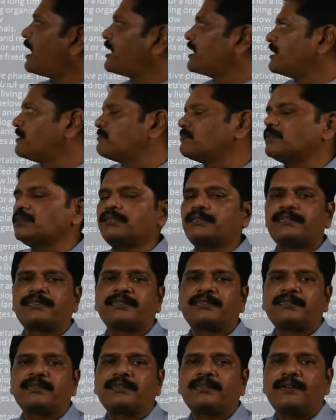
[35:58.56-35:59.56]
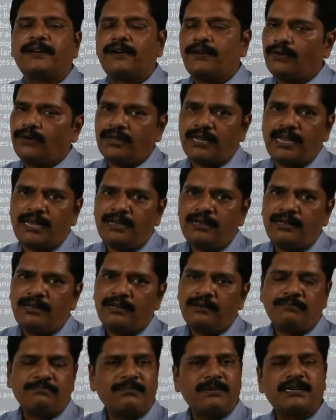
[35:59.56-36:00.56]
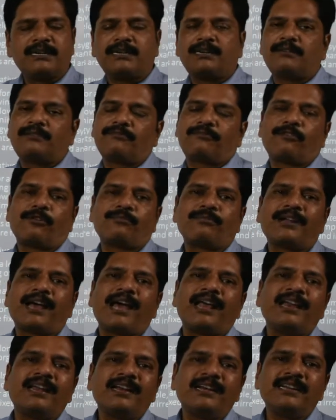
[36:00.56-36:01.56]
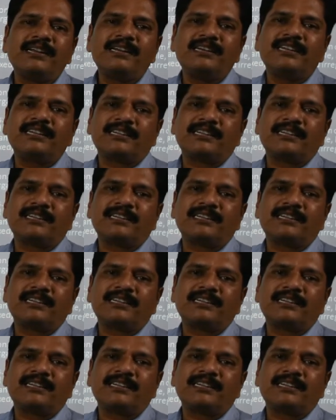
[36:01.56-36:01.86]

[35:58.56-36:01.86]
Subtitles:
animals, okay, but from directly he